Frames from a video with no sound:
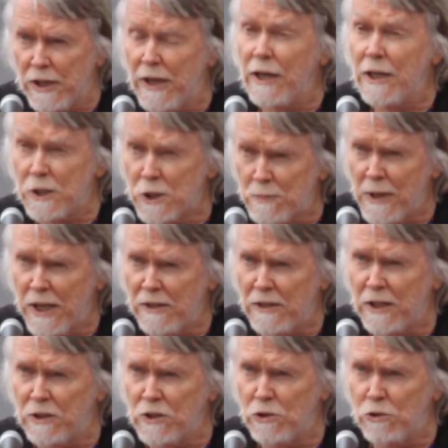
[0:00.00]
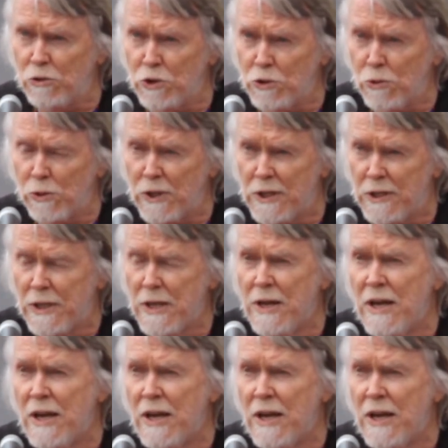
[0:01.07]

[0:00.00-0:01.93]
and I'll explain that to you shortly.